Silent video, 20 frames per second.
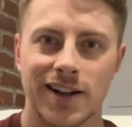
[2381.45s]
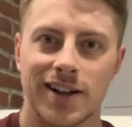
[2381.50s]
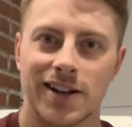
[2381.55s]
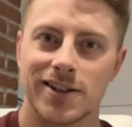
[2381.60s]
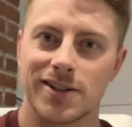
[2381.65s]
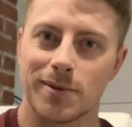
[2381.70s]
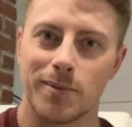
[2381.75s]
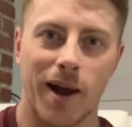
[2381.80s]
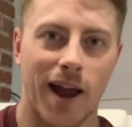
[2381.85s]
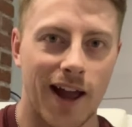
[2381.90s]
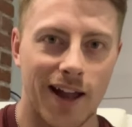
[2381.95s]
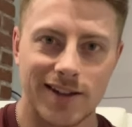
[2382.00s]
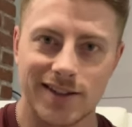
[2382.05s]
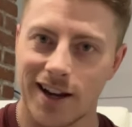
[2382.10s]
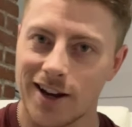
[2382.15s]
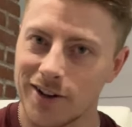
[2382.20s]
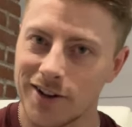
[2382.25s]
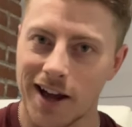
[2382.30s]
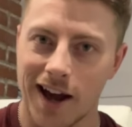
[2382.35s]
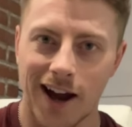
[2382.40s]
some hands
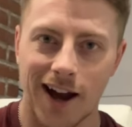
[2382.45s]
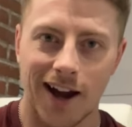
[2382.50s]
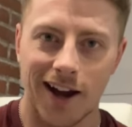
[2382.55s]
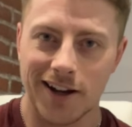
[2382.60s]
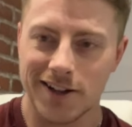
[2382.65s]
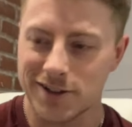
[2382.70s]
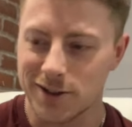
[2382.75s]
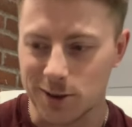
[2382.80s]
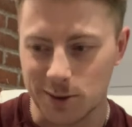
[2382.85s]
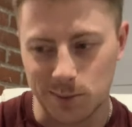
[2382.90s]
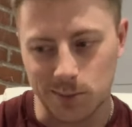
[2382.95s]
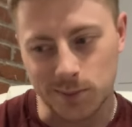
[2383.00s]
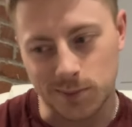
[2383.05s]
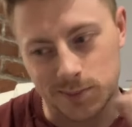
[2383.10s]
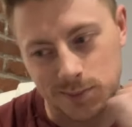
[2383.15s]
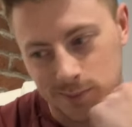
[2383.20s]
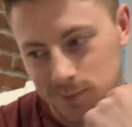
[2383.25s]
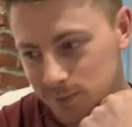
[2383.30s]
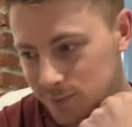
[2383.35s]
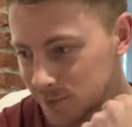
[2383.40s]
held high some
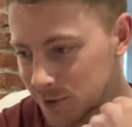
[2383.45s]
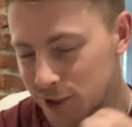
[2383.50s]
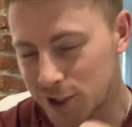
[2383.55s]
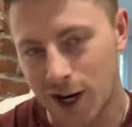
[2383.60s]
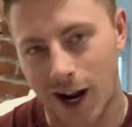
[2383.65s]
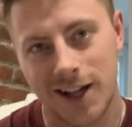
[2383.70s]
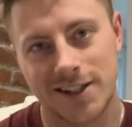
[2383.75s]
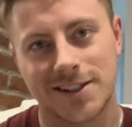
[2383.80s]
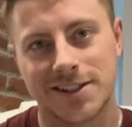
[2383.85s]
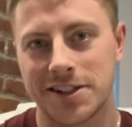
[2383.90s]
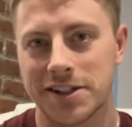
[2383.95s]
shots